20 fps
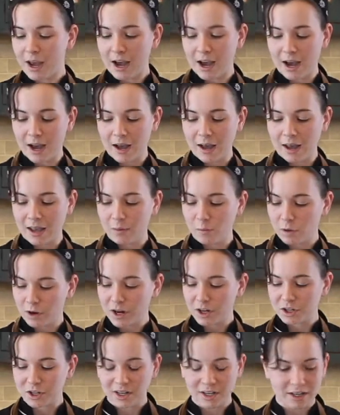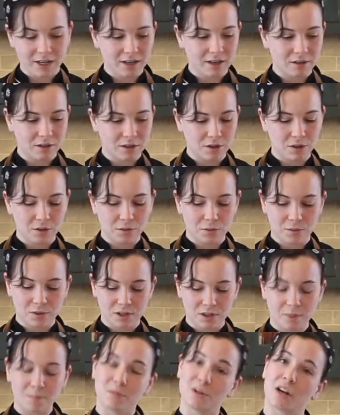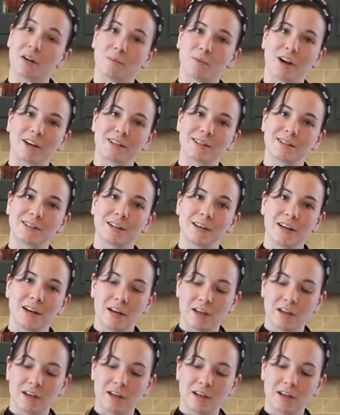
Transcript: and we're actually going to do some duck breast.